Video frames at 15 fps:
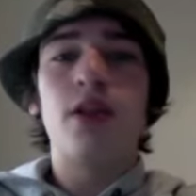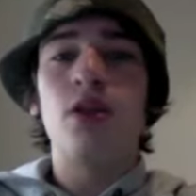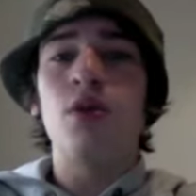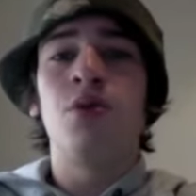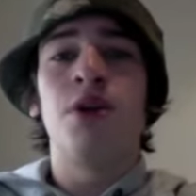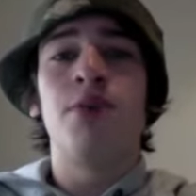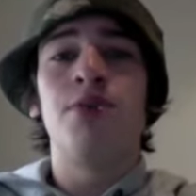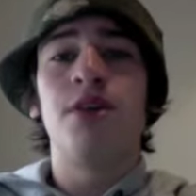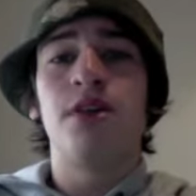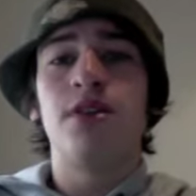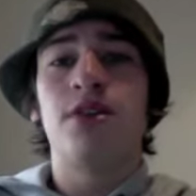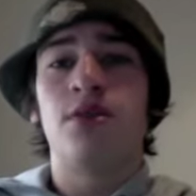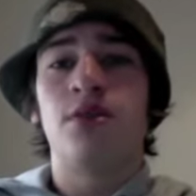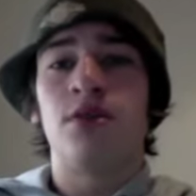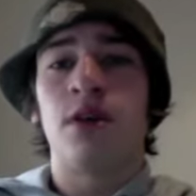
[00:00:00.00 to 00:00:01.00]
When I'm done
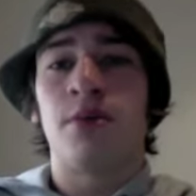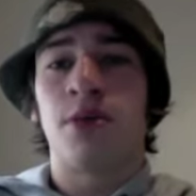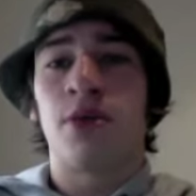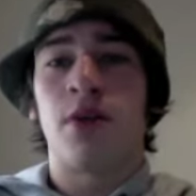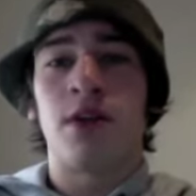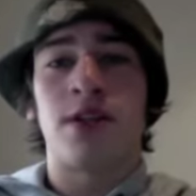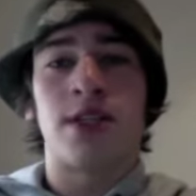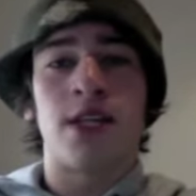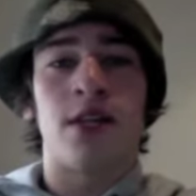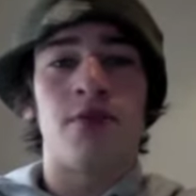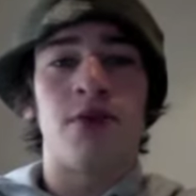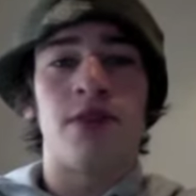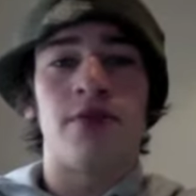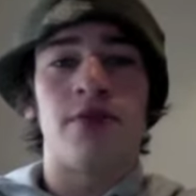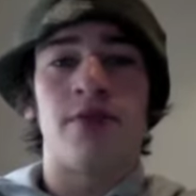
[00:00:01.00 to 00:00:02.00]
school, I'm going to want to
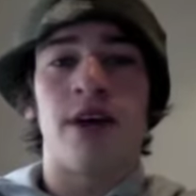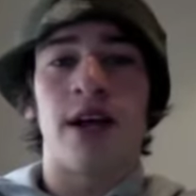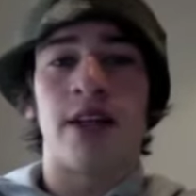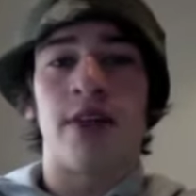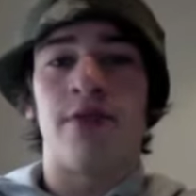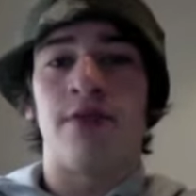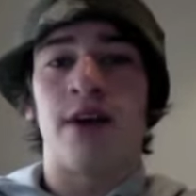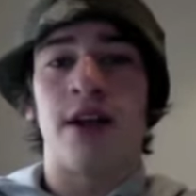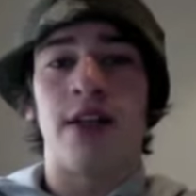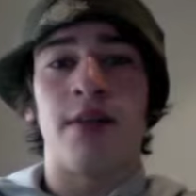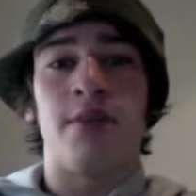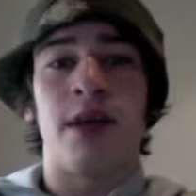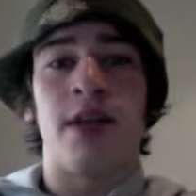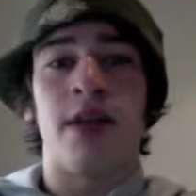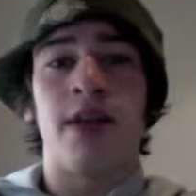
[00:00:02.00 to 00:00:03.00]
celebrate the fact that I finally
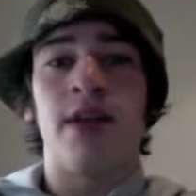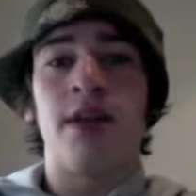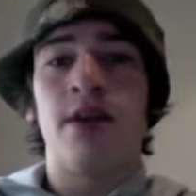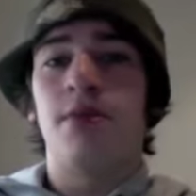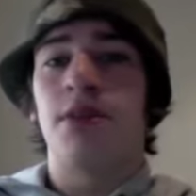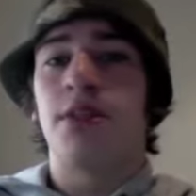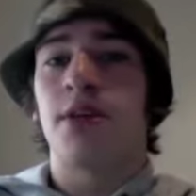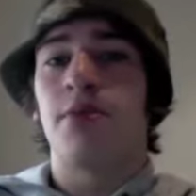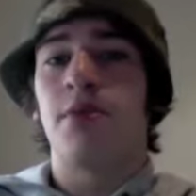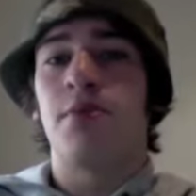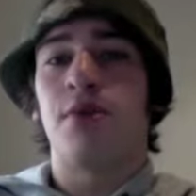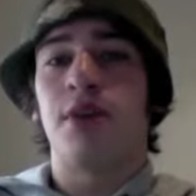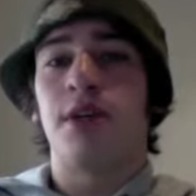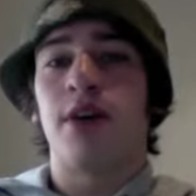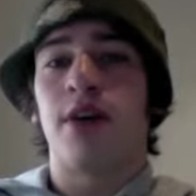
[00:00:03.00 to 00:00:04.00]
made it. It's going to be
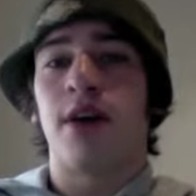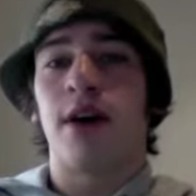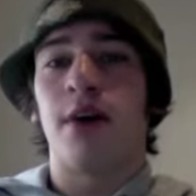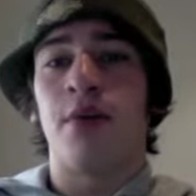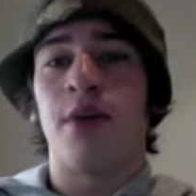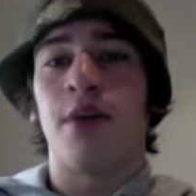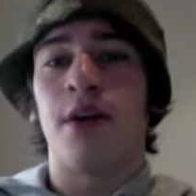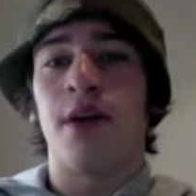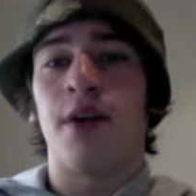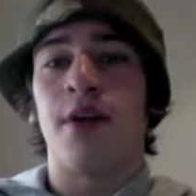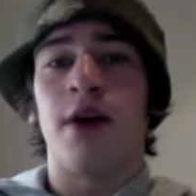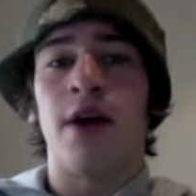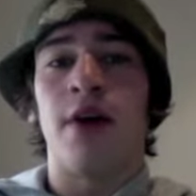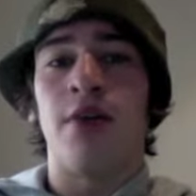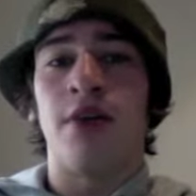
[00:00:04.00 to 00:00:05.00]
pretty hard when I know
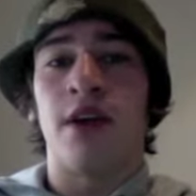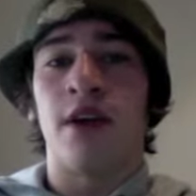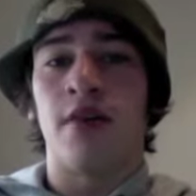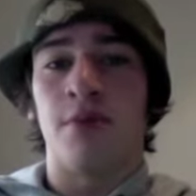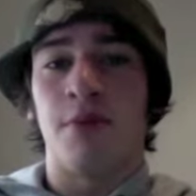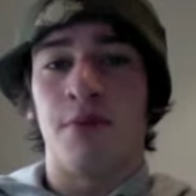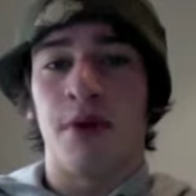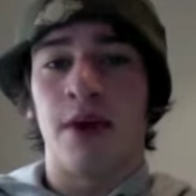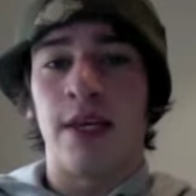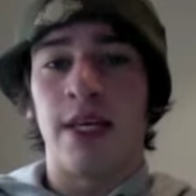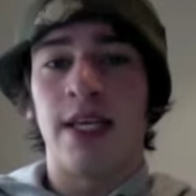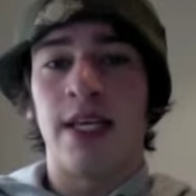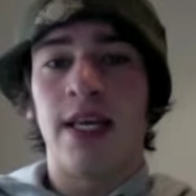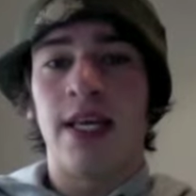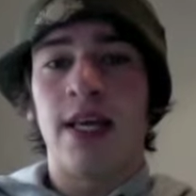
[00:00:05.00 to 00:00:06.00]
I owe the government money.
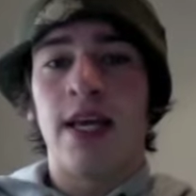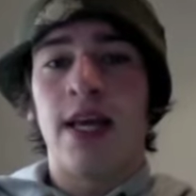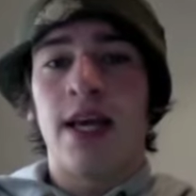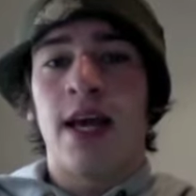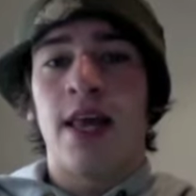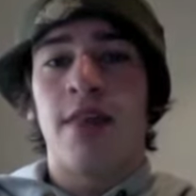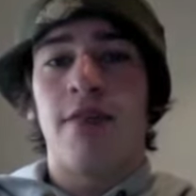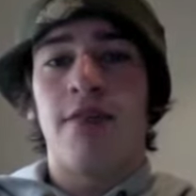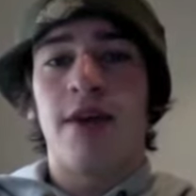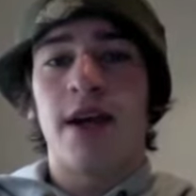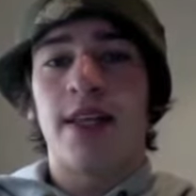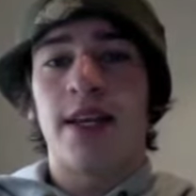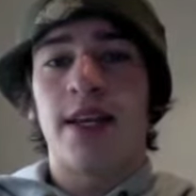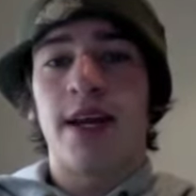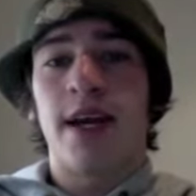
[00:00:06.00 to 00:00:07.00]
And the
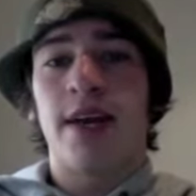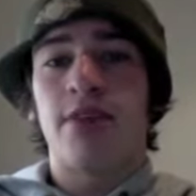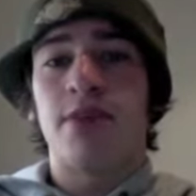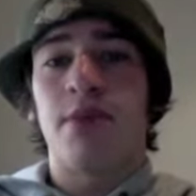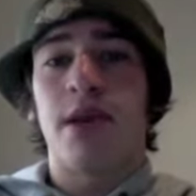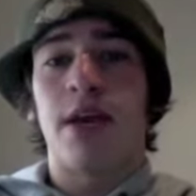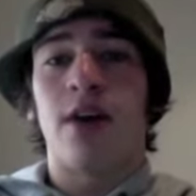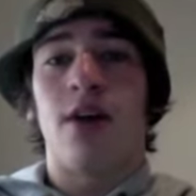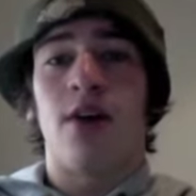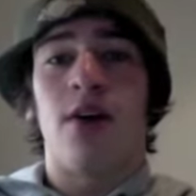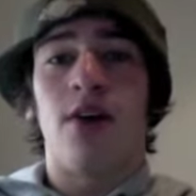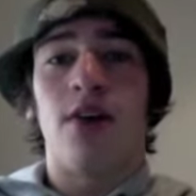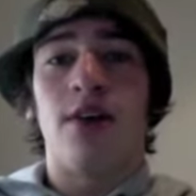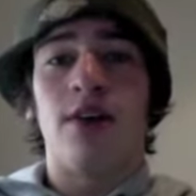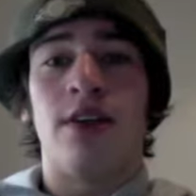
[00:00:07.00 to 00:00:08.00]
fact that I have to make
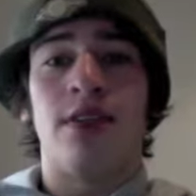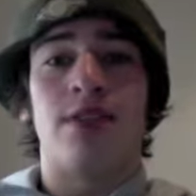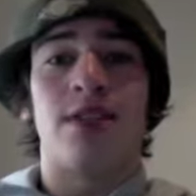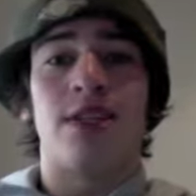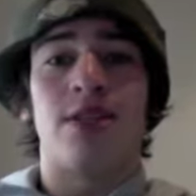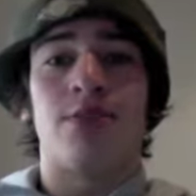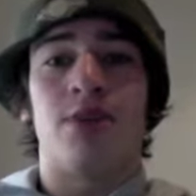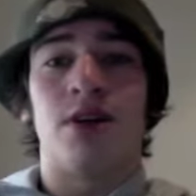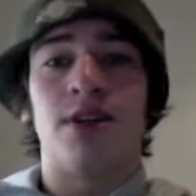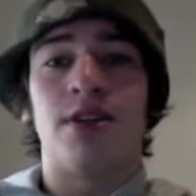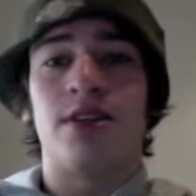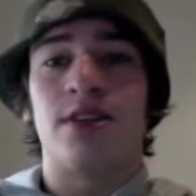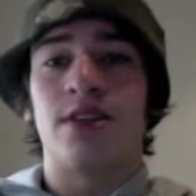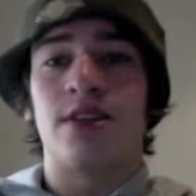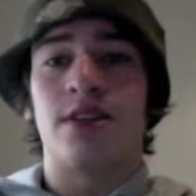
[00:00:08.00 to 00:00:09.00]
all 6
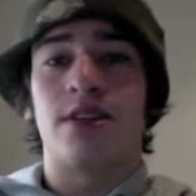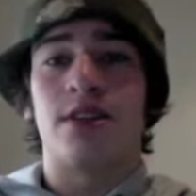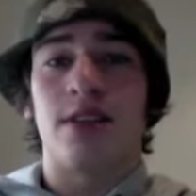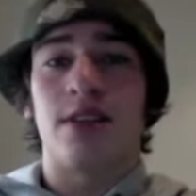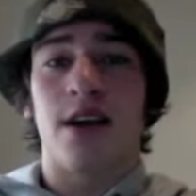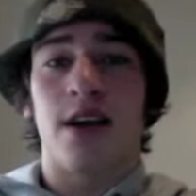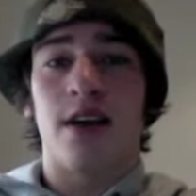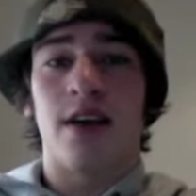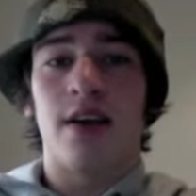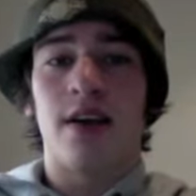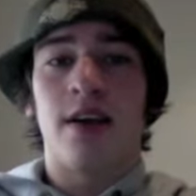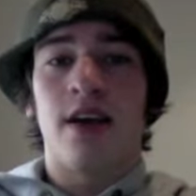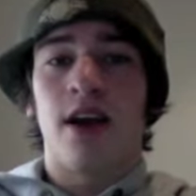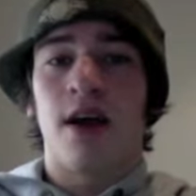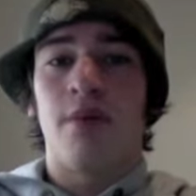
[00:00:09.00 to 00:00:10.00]
months is going to suck.
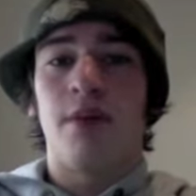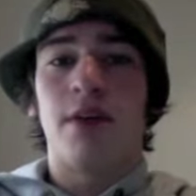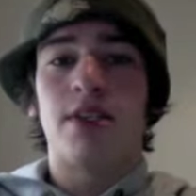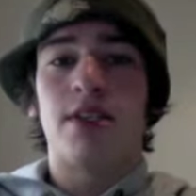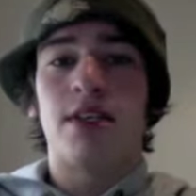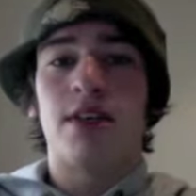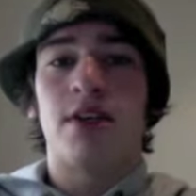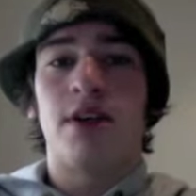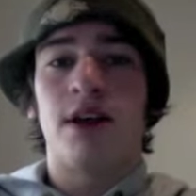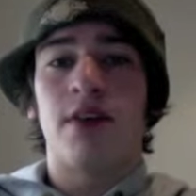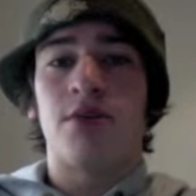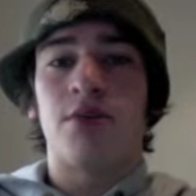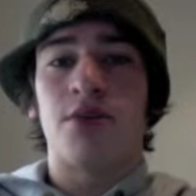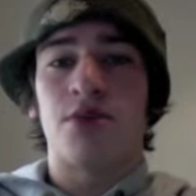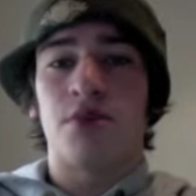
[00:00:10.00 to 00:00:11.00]
I'm basically going to have
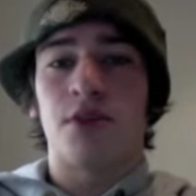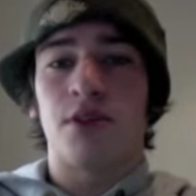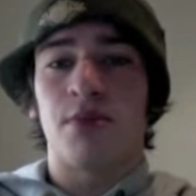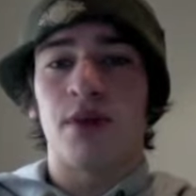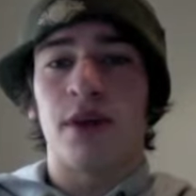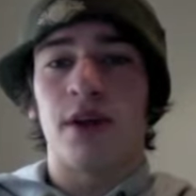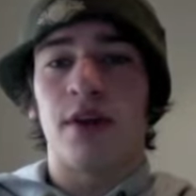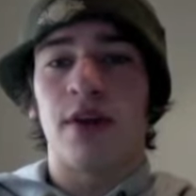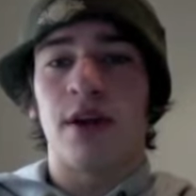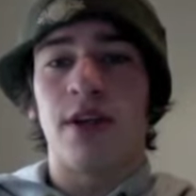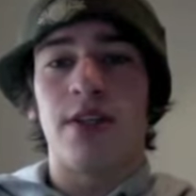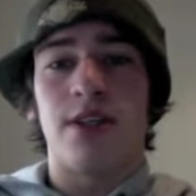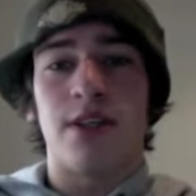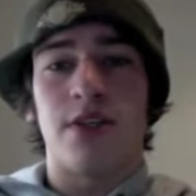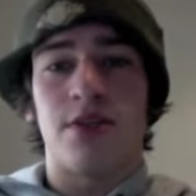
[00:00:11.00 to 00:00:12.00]
to resort to paying
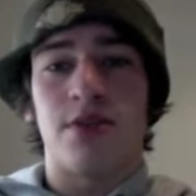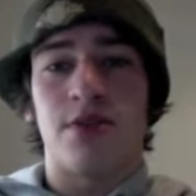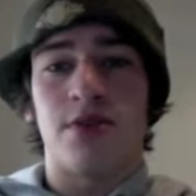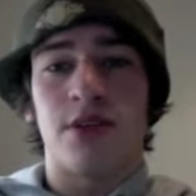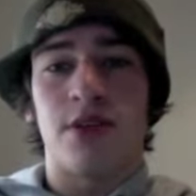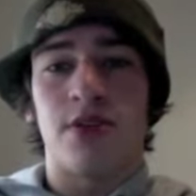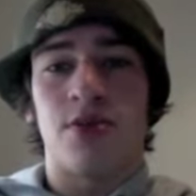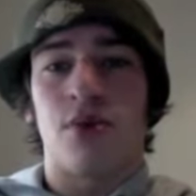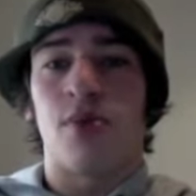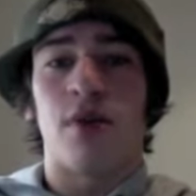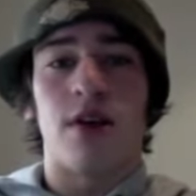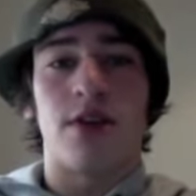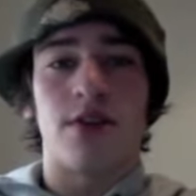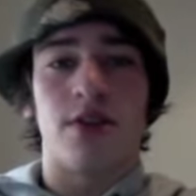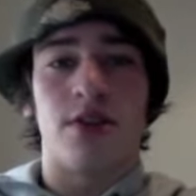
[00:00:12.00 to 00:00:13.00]
crazy interest fees or
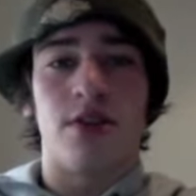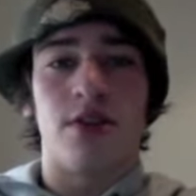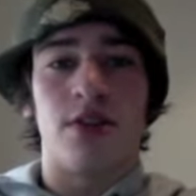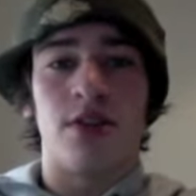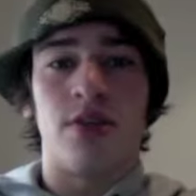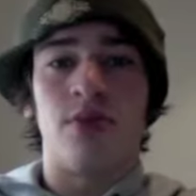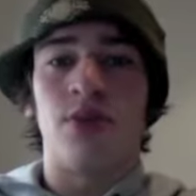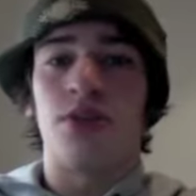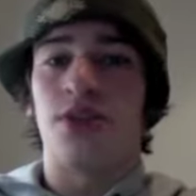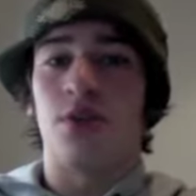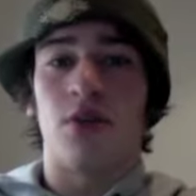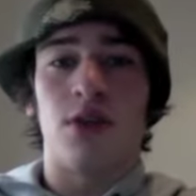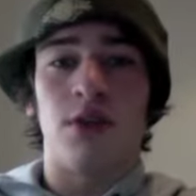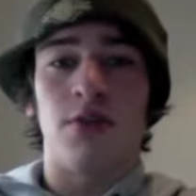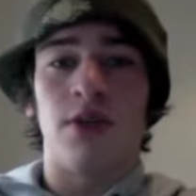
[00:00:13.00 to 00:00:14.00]
prostitution, which should
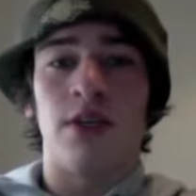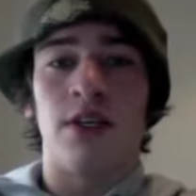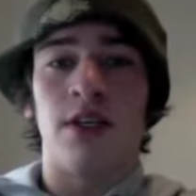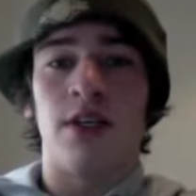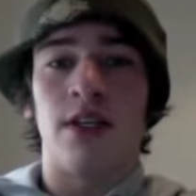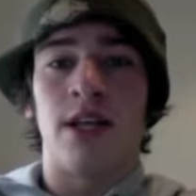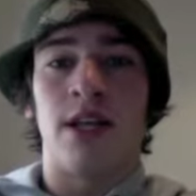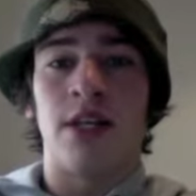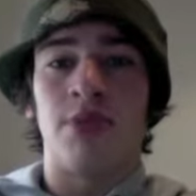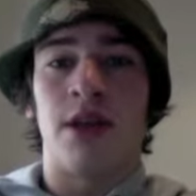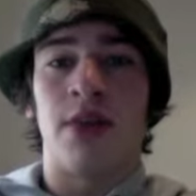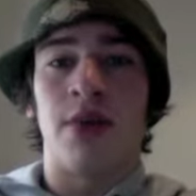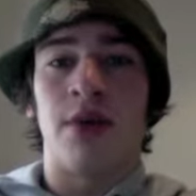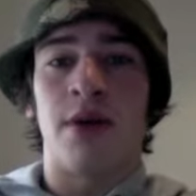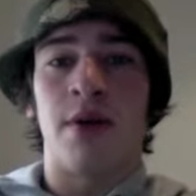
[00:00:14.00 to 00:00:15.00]
totally be legalized, by
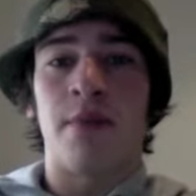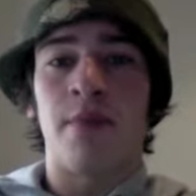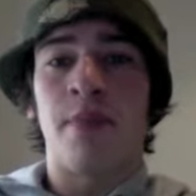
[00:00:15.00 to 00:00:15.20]
the way.